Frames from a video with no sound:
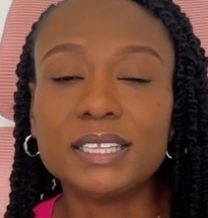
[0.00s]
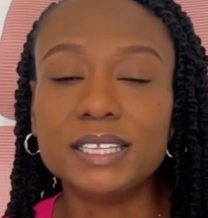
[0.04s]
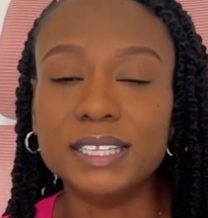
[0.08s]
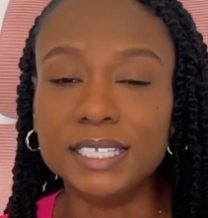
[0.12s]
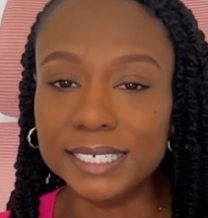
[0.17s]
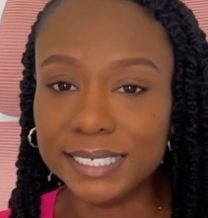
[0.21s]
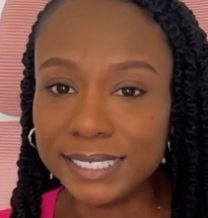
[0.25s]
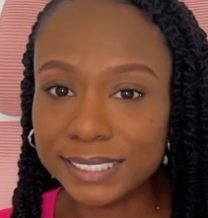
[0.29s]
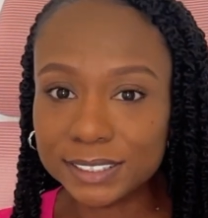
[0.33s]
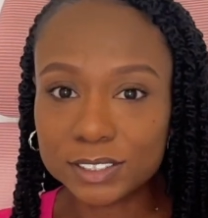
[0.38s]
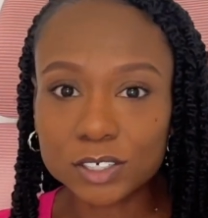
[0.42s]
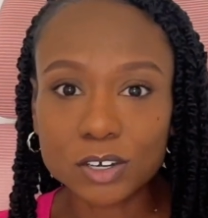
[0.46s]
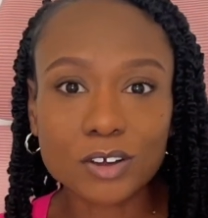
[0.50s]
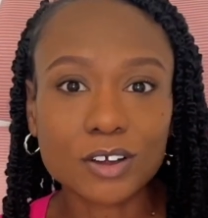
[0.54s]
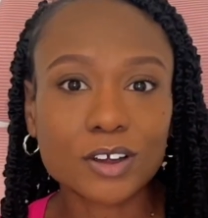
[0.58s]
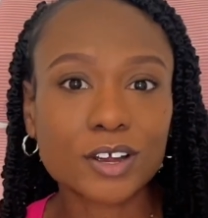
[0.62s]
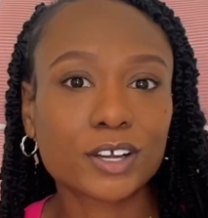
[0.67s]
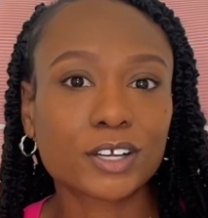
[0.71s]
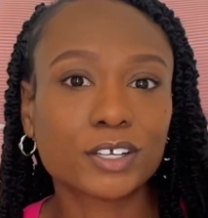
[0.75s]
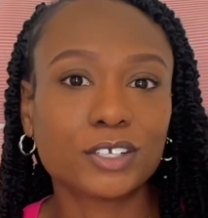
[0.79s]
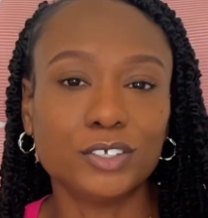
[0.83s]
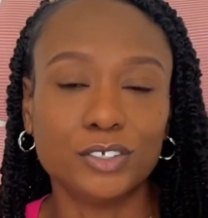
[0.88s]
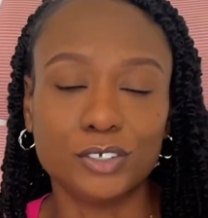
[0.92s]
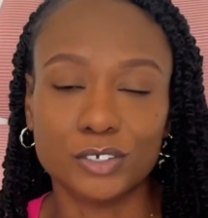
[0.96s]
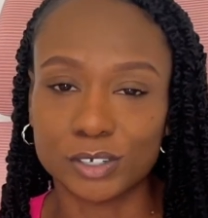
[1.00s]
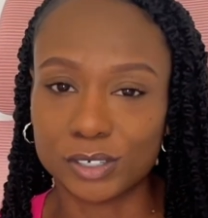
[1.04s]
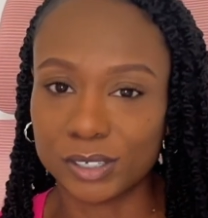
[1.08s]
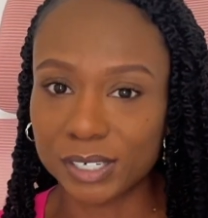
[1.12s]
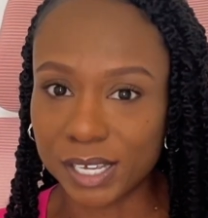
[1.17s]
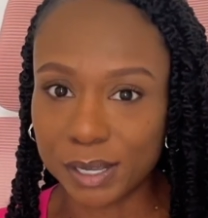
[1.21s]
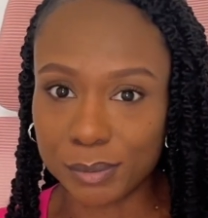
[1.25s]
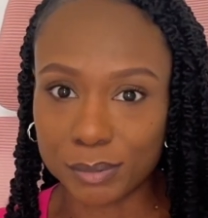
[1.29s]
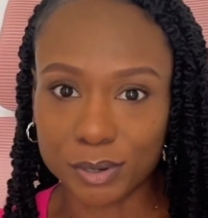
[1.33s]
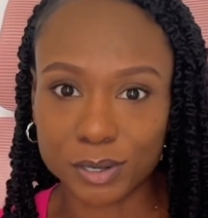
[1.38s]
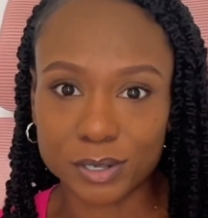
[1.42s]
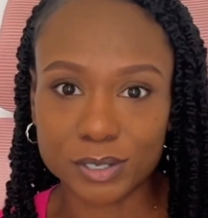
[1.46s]
These are your
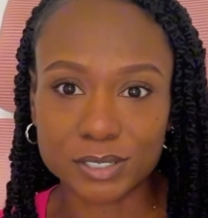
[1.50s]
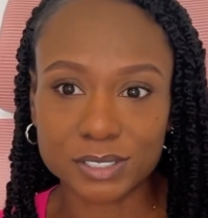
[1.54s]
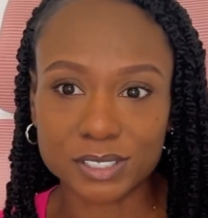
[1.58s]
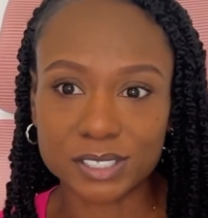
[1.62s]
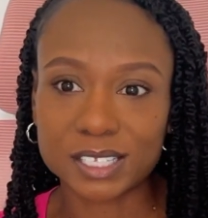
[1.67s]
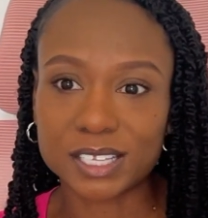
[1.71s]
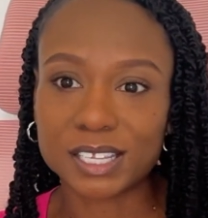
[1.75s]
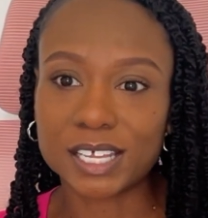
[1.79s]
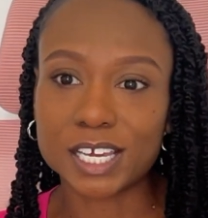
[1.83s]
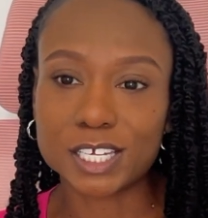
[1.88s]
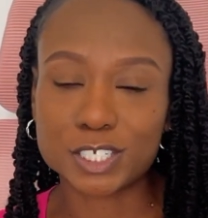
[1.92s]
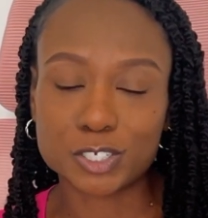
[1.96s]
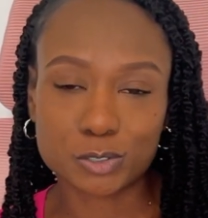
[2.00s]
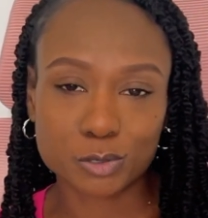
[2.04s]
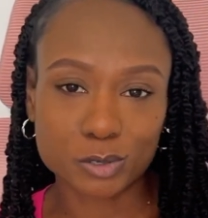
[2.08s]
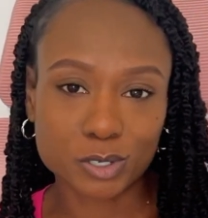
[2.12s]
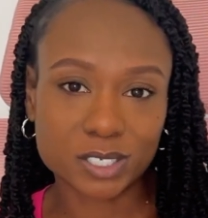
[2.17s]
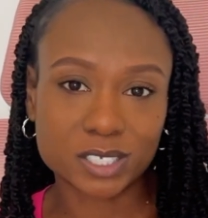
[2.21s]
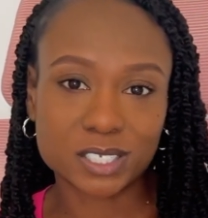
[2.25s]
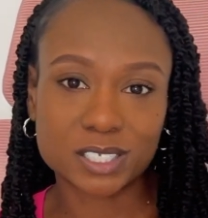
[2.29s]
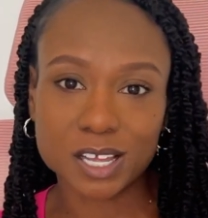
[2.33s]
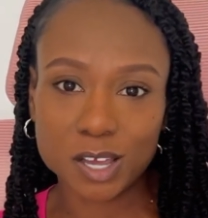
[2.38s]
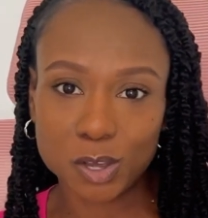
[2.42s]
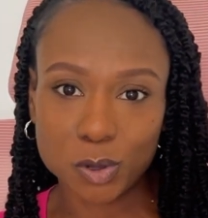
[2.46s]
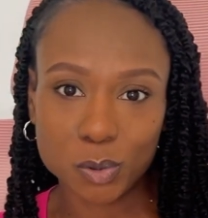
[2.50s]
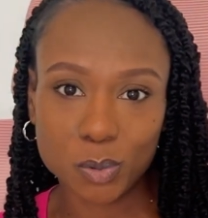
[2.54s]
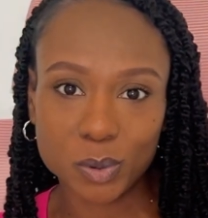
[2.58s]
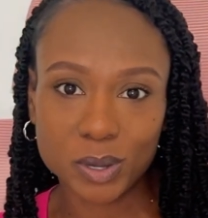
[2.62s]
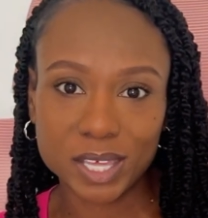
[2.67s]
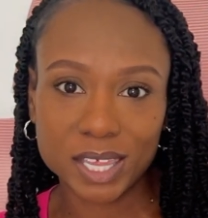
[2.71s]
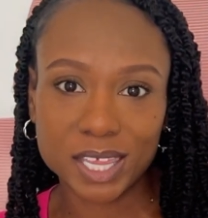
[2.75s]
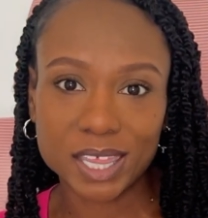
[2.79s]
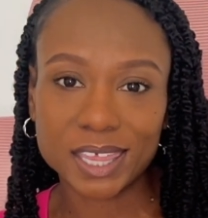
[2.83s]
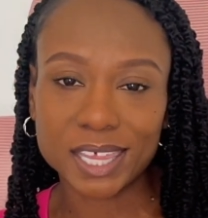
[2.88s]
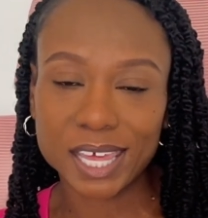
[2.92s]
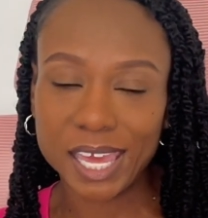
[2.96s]
neighbors that you're stuck
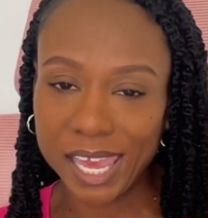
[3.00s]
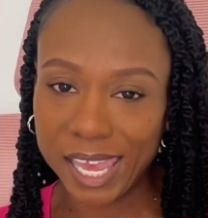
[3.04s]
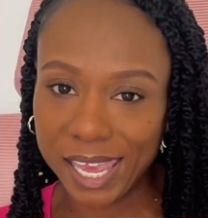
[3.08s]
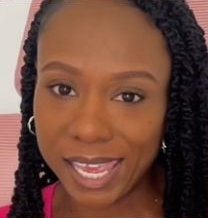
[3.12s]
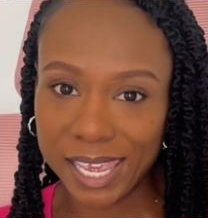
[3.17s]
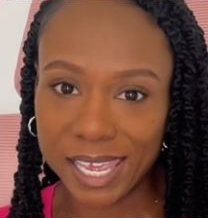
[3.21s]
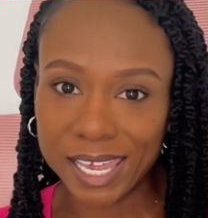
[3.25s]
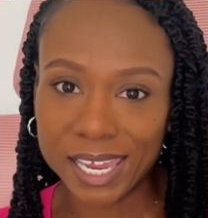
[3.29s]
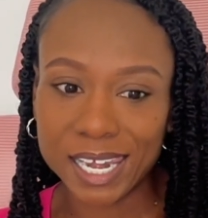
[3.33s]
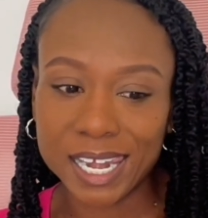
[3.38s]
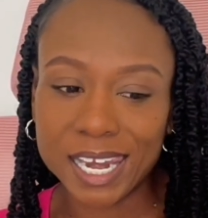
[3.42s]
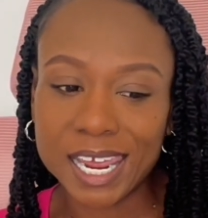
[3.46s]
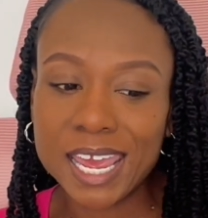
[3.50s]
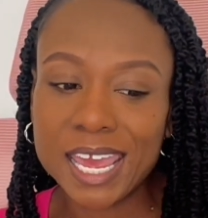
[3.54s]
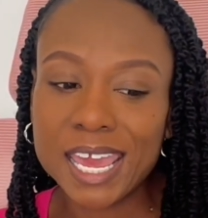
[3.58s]
with, and